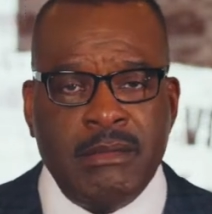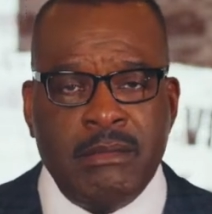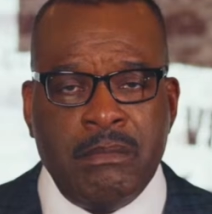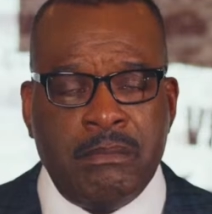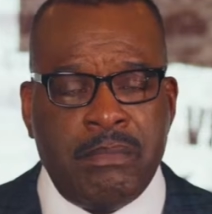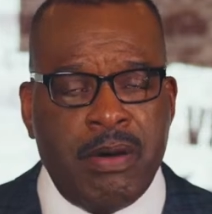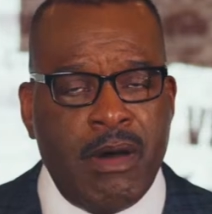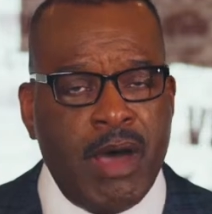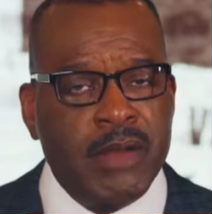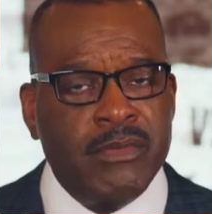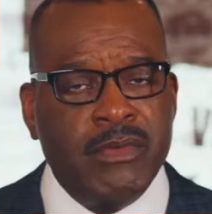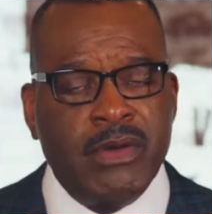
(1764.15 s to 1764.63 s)

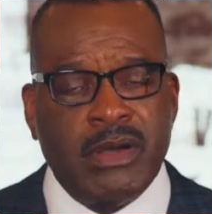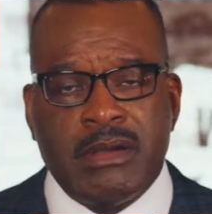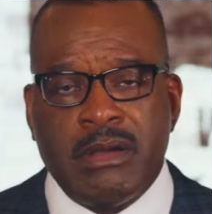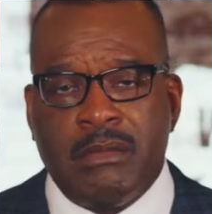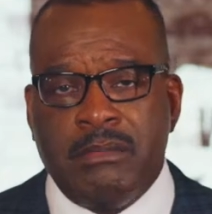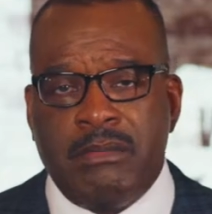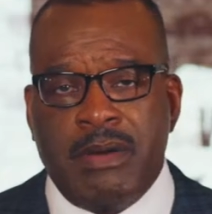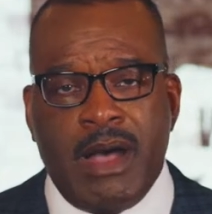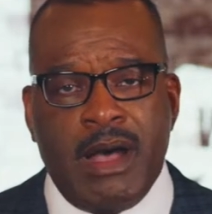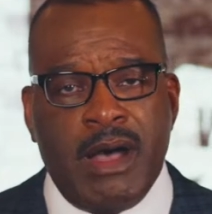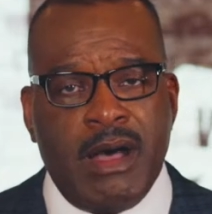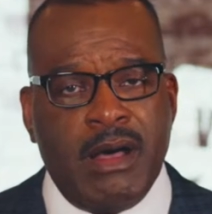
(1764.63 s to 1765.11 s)
part of a
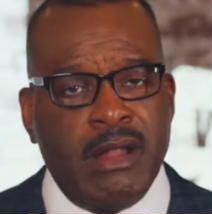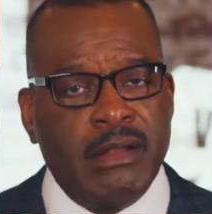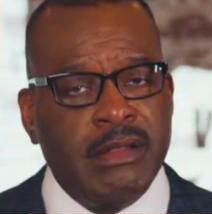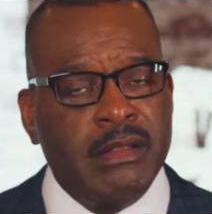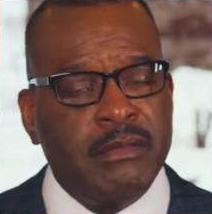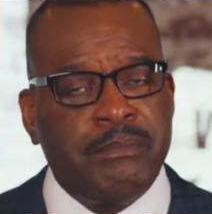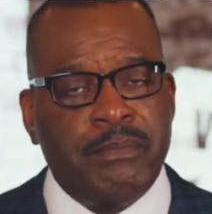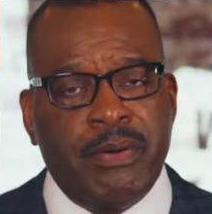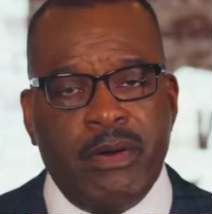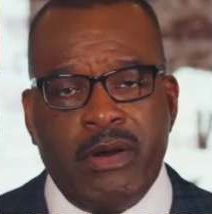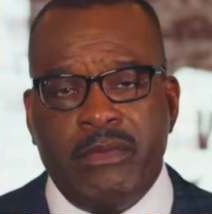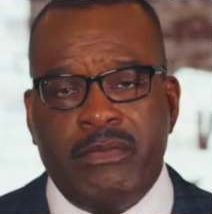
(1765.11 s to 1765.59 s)
cabal
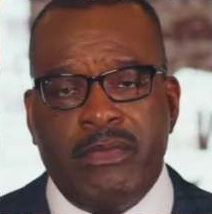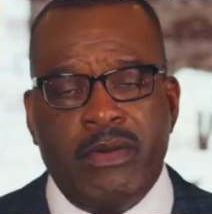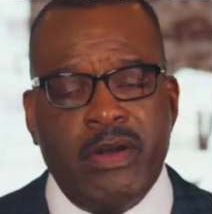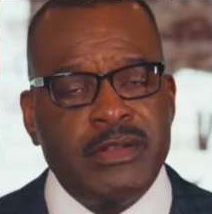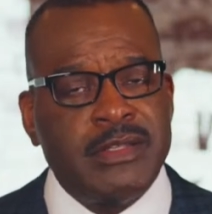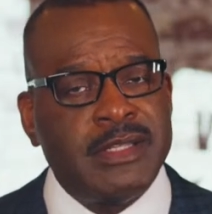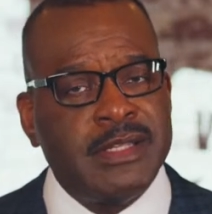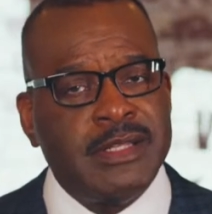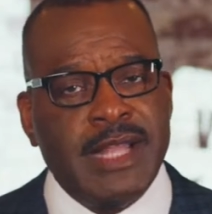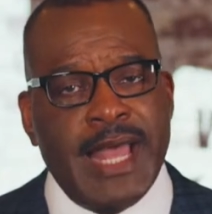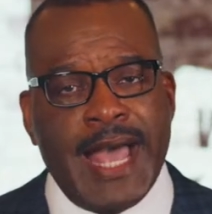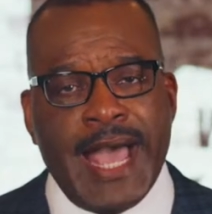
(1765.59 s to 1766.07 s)
of
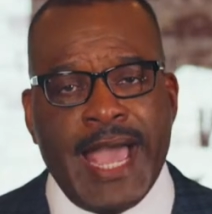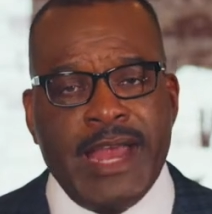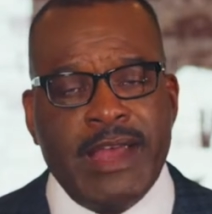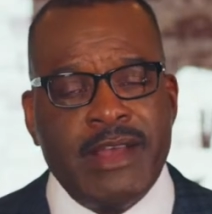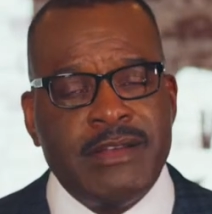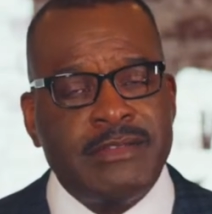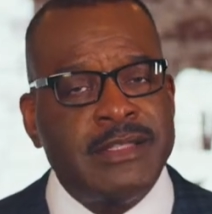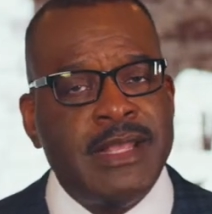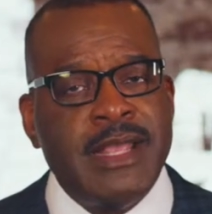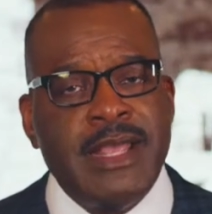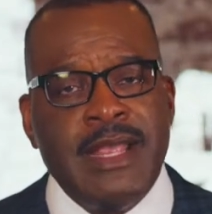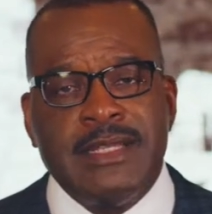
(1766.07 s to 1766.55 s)
perverts,
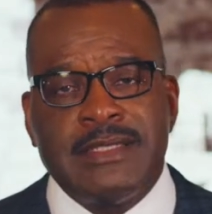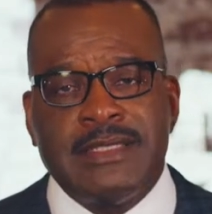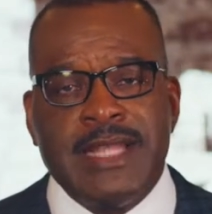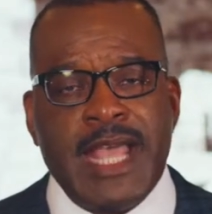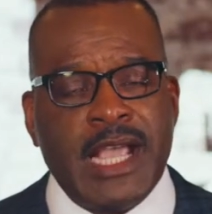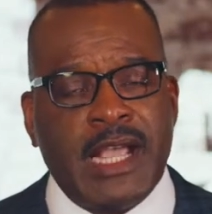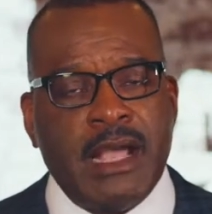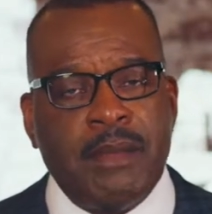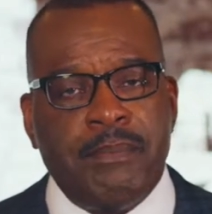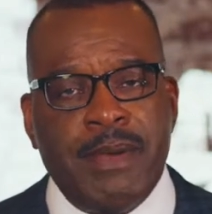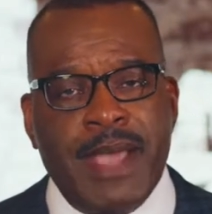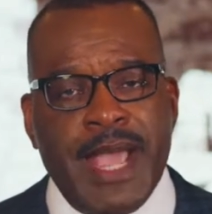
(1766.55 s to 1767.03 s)
liars,
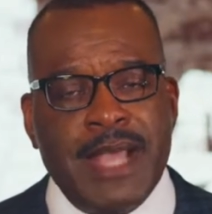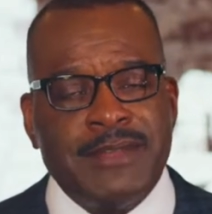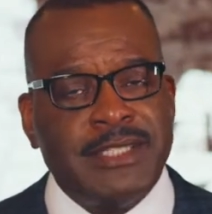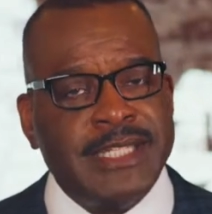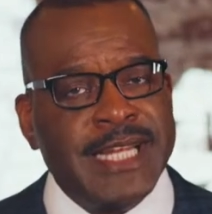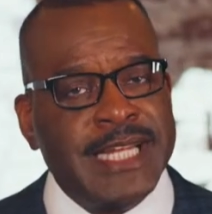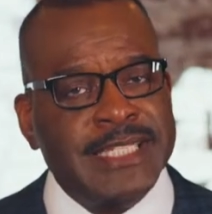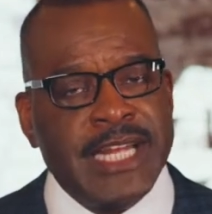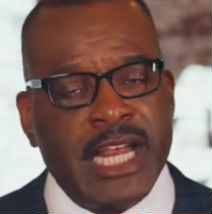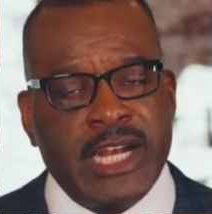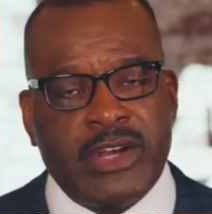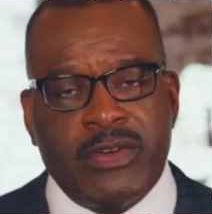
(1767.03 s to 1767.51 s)
psychopaths, and
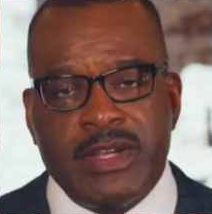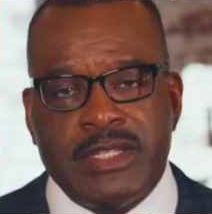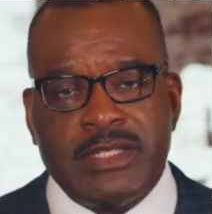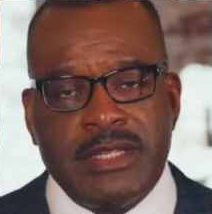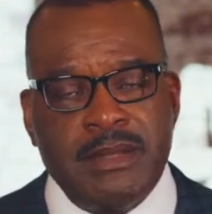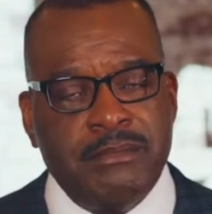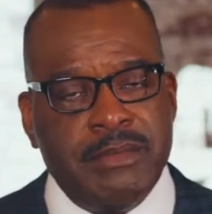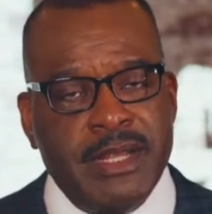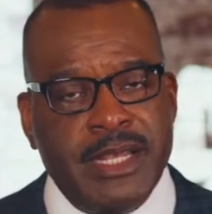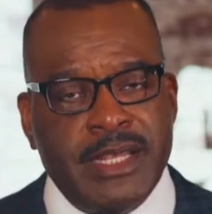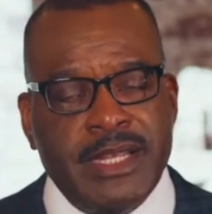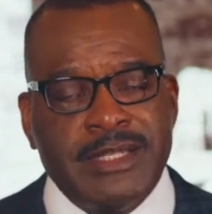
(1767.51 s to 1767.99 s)

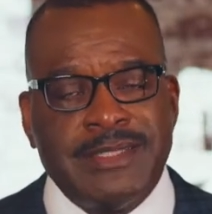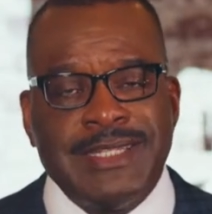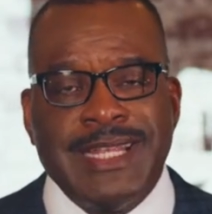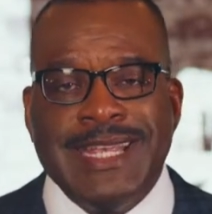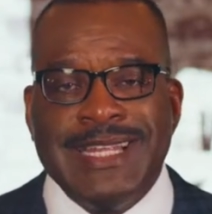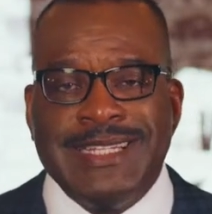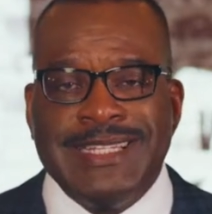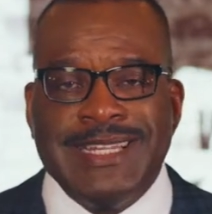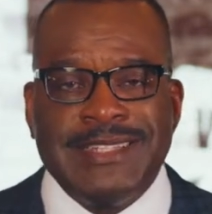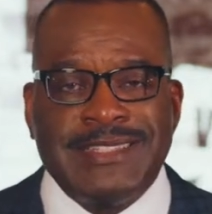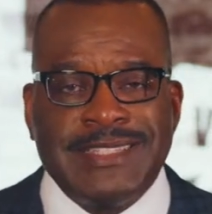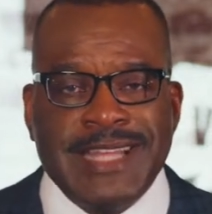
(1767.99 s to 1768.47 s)
anti-Christian bigots
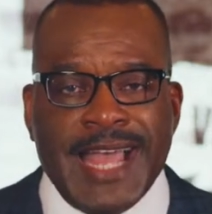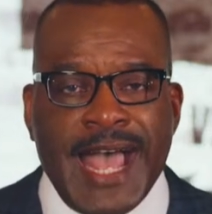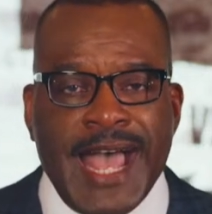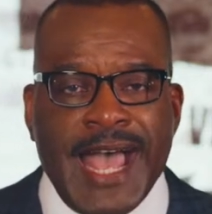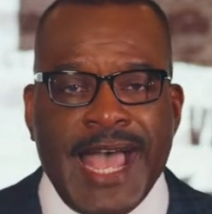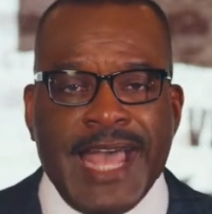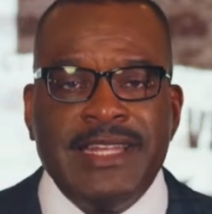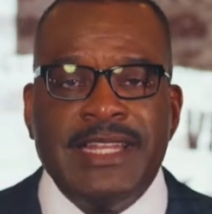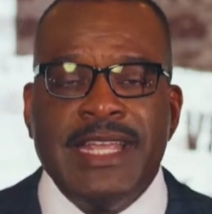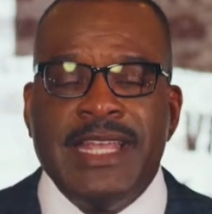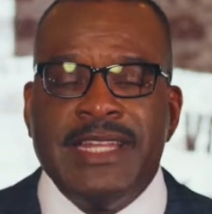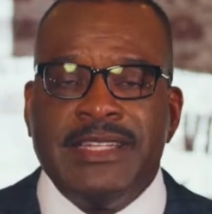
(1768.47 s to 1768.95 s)

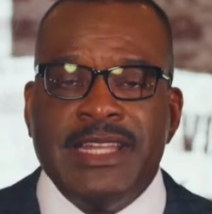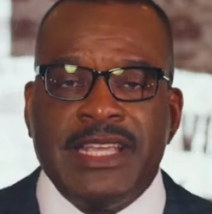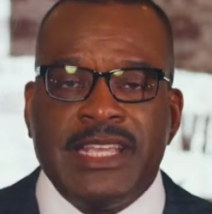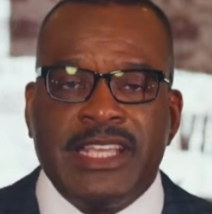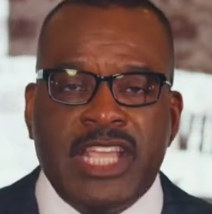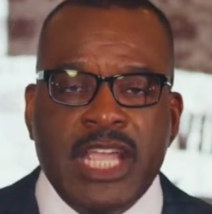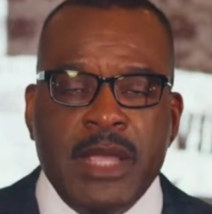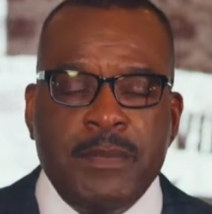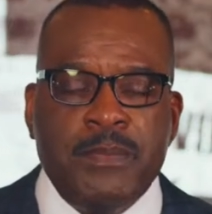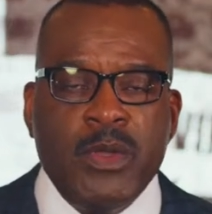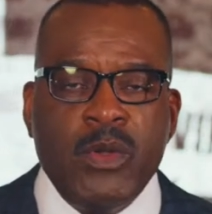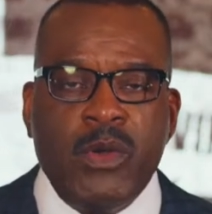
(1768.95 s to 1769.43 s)
designed to
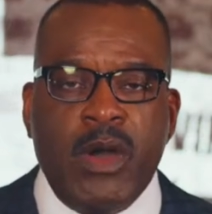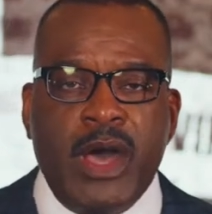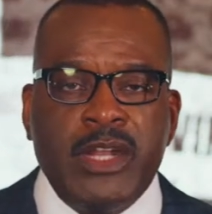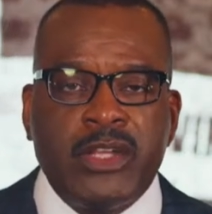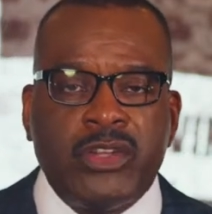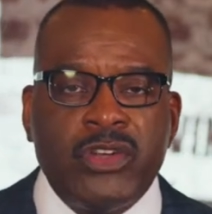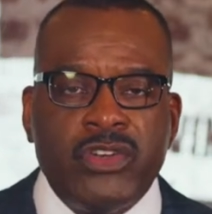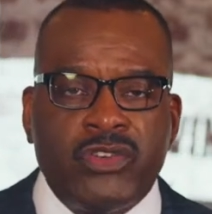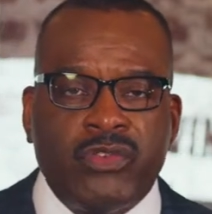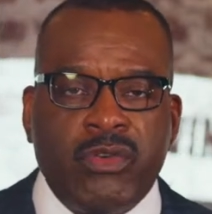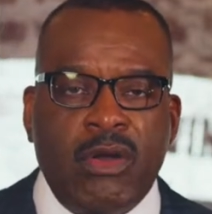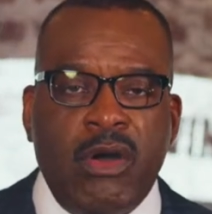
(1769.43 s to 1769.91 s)
keep you under
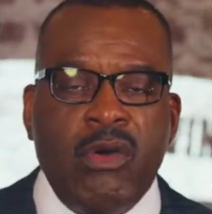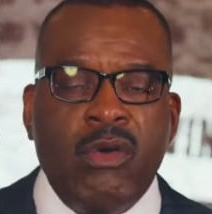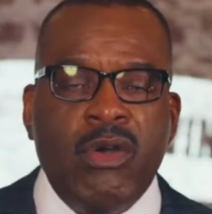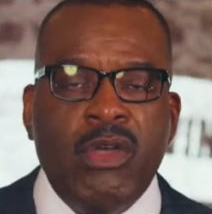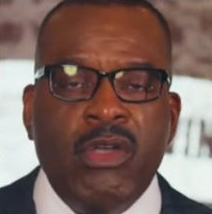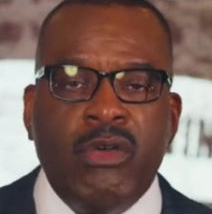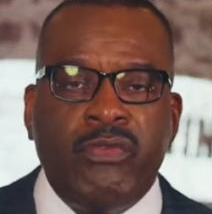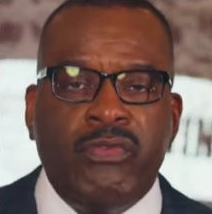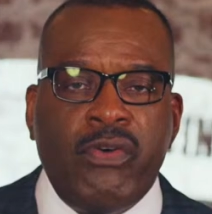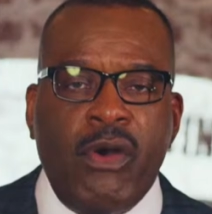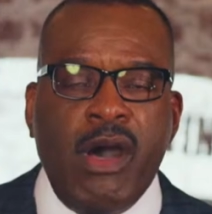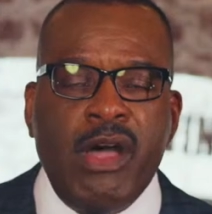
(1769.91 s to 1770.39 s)
control
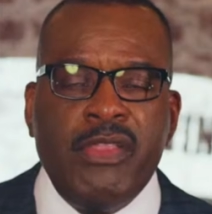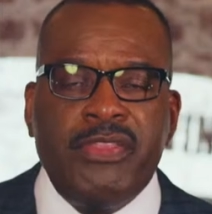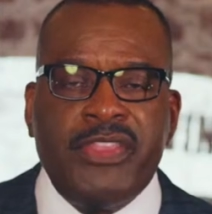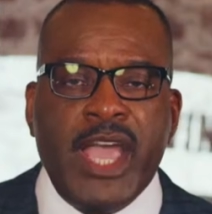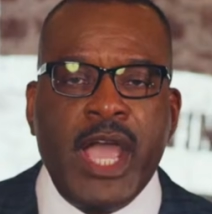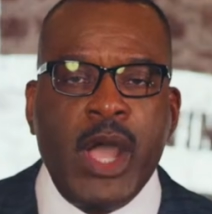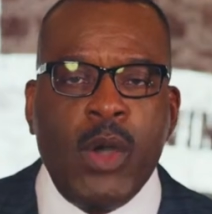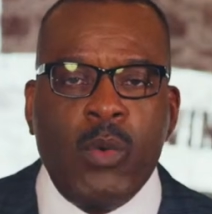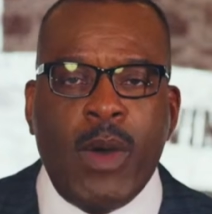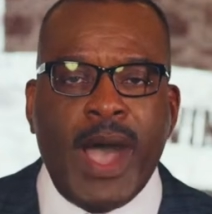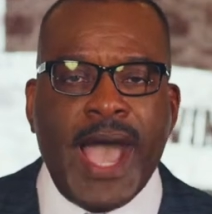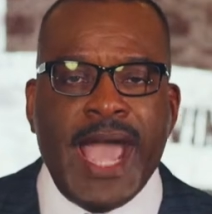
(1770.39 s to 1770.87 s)
for
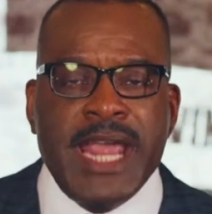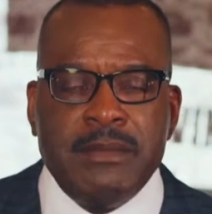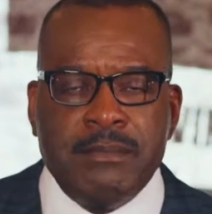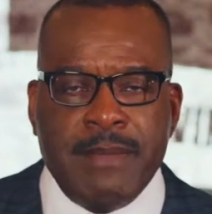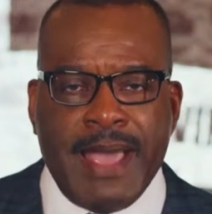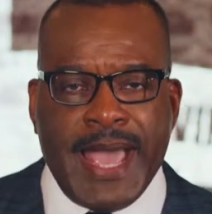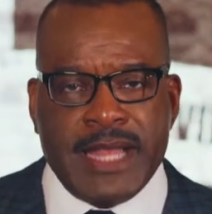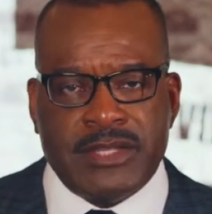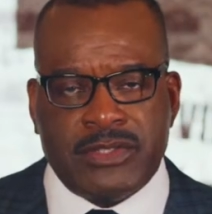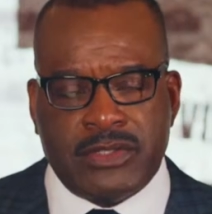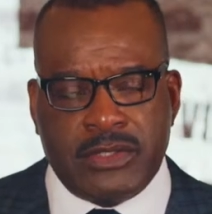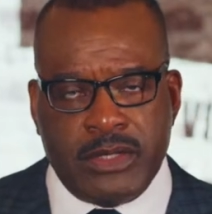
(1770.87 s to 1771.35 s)
their white
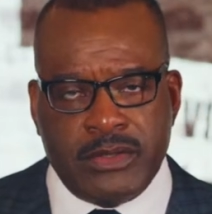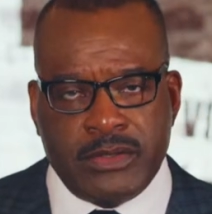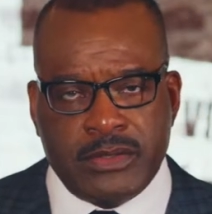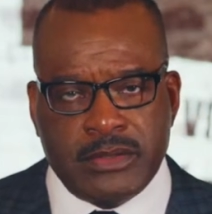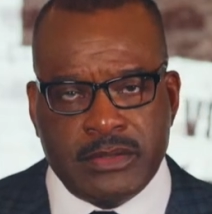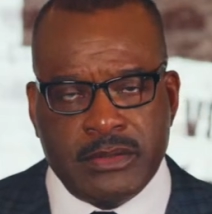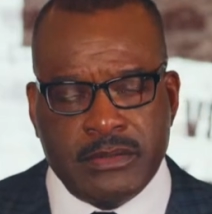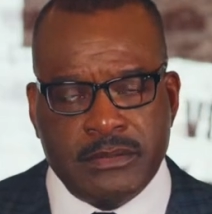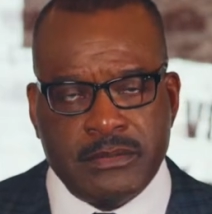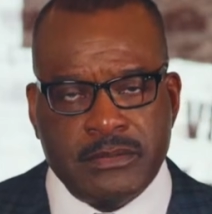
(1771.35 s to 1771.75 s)
masters.